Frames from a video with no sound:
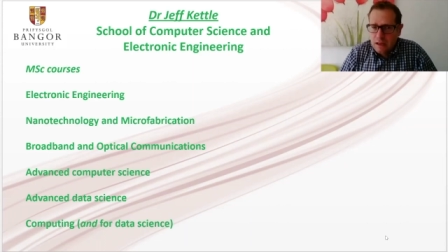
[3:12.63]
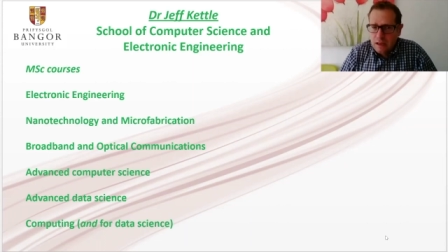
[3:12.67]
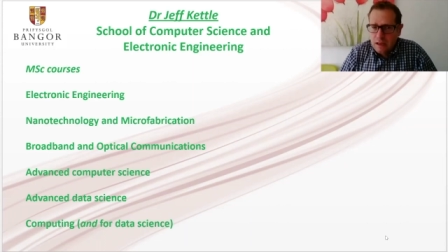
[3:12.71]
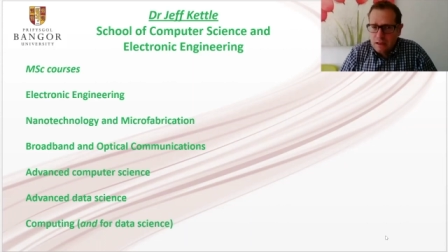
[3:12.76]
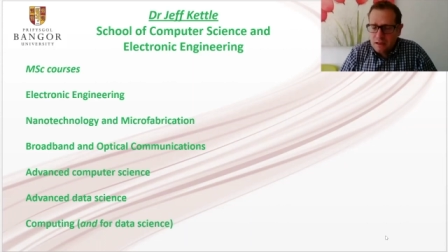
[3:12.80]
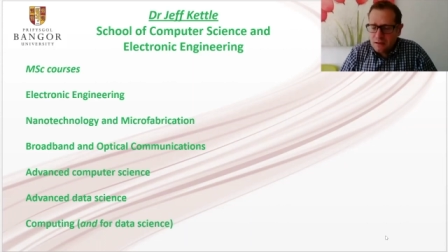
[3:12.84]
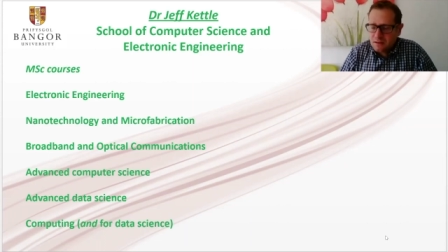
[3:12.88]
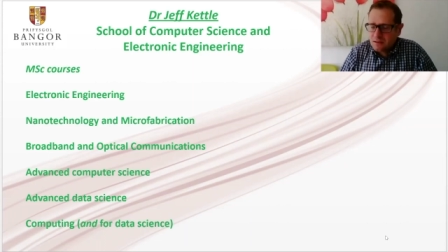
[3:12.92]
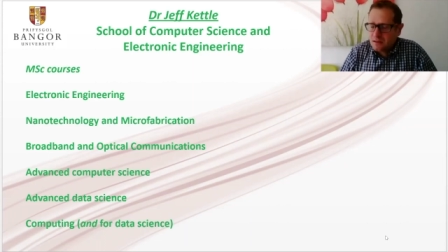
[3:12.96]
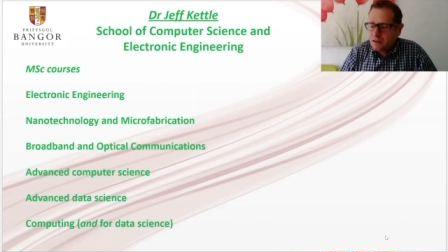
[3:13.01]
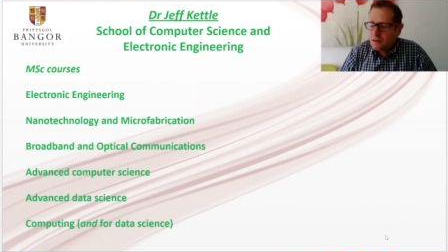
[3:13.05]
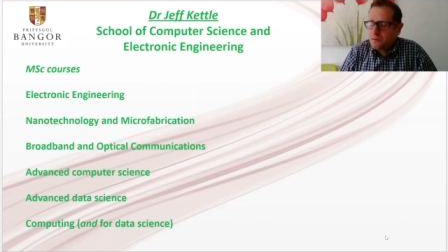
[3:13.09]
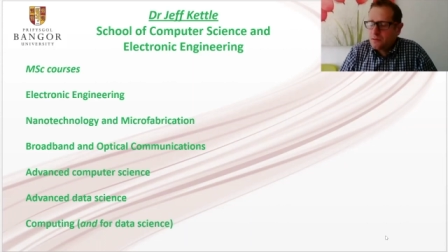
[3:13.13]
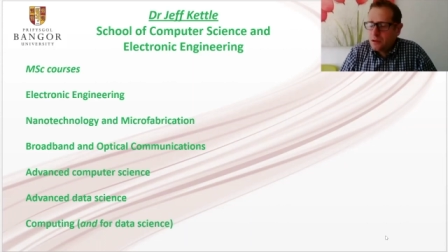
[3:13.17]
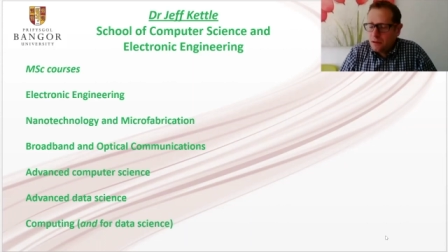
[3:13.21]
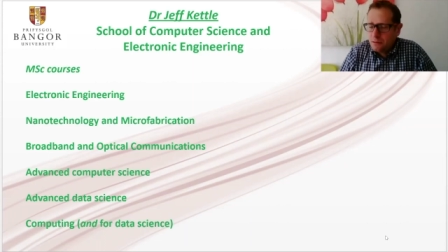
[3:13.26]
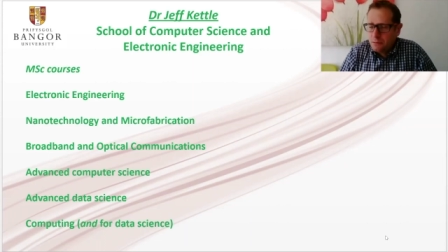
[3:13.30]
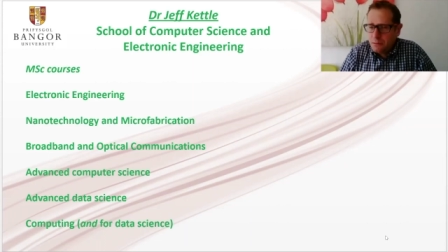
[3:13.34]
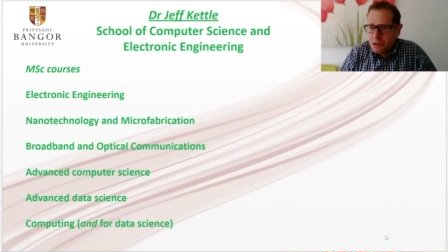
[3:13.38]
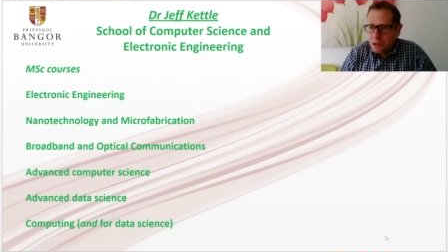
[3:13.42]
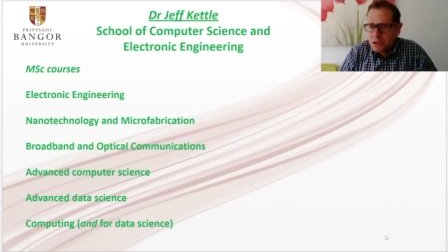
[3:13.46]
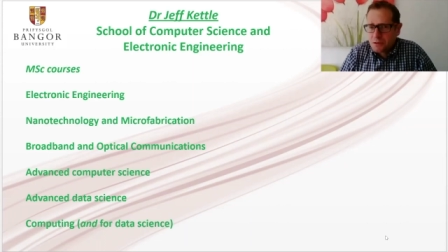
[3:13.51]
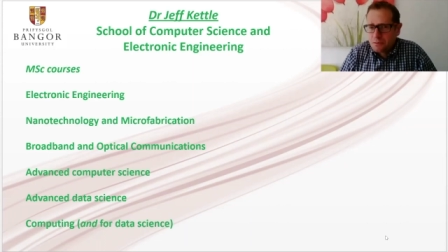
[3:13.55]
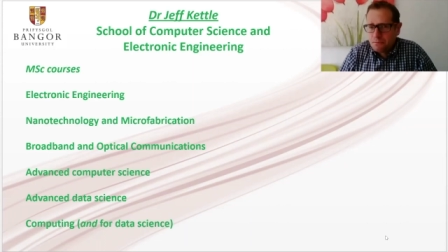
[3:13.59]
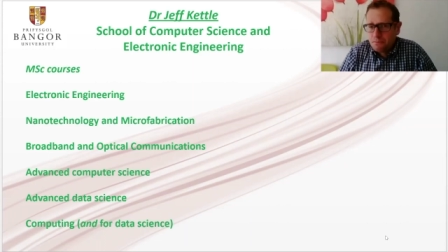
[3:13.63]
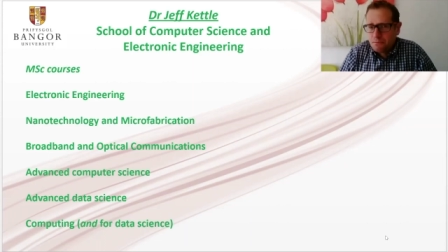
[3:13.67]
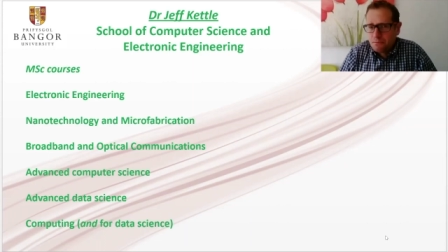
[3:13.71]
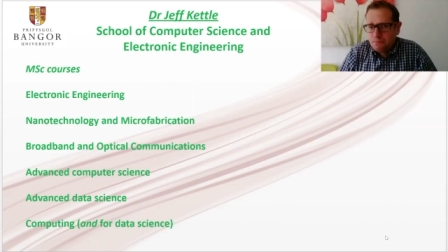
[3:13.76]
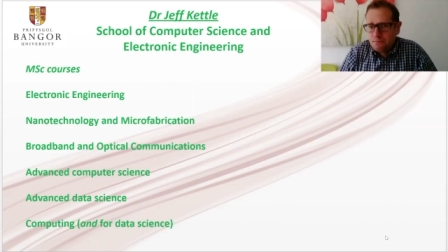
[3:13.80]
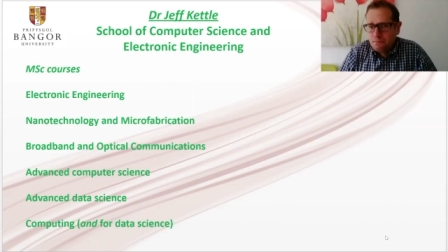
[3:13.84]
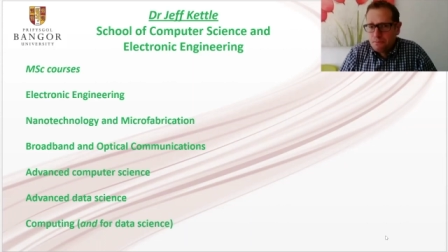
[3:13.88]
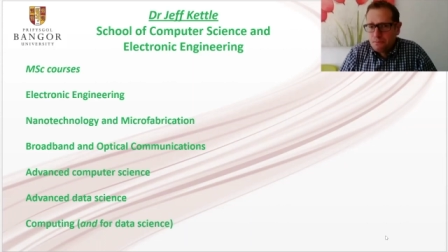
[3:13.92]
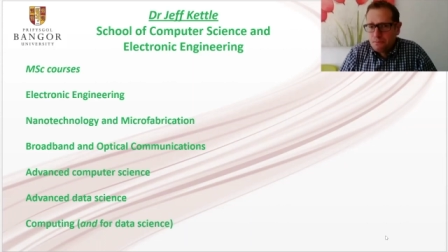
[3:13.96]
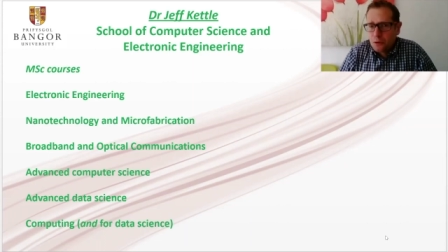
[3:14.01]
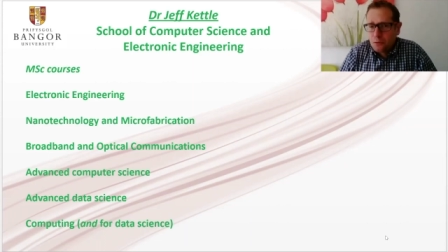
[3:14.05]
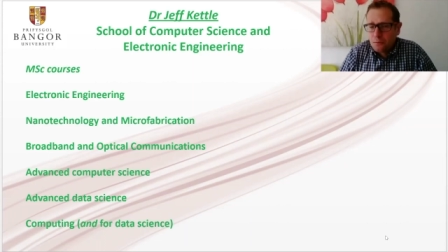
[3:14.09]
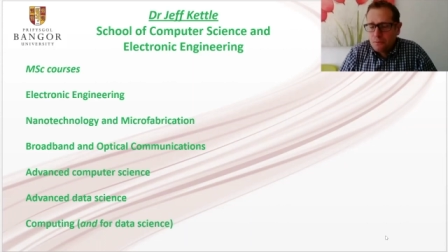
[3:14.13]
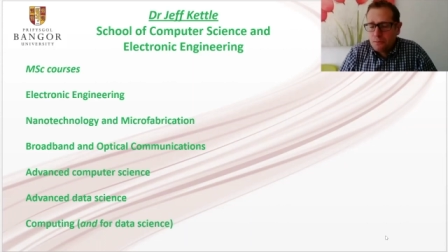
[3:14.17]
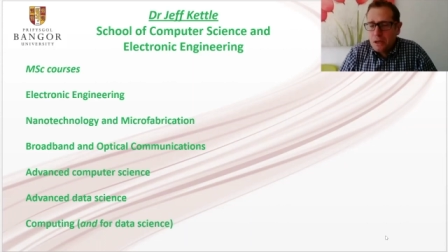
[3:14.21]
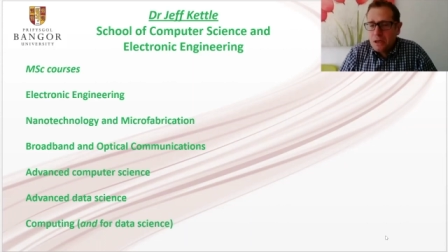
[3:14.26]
And this gives you a much more